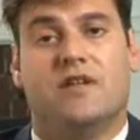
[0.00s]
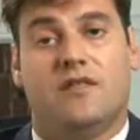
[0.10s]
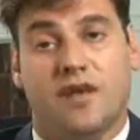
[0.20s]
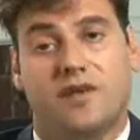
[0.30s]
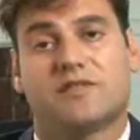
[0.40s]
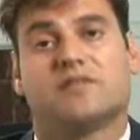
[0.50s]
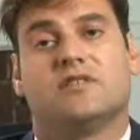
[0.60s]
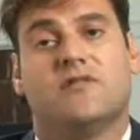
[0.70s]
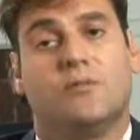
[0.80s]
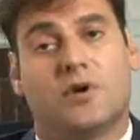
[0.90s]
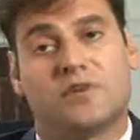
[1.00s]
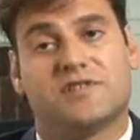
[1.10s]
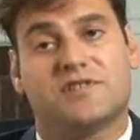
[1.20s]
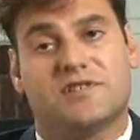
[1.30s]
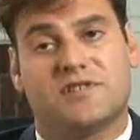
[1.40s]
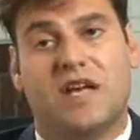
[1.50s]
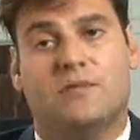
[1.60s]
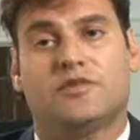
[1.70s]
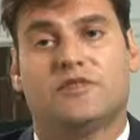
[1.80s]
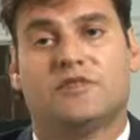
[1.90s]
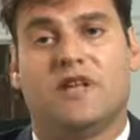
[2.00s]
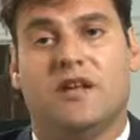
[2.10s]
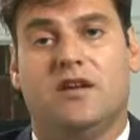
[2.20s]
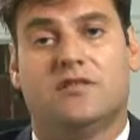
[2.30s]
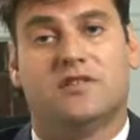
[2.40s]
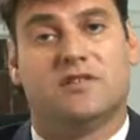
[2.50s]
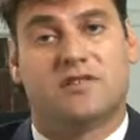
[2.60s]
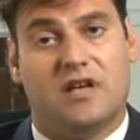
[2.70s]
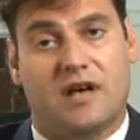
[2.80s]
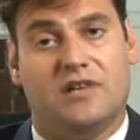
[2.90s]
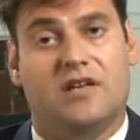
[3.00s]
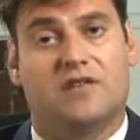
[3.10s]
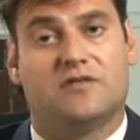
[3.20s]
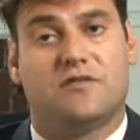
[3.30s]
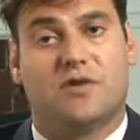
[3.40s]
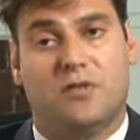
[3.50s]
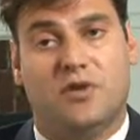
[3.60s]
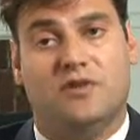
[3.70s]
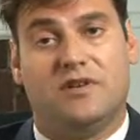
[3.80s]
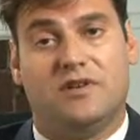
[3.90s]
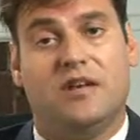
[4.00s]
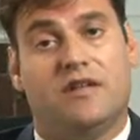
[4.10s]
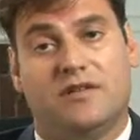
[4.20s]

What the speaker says: Thus, if a person establishes that he or she is not a danger to the community,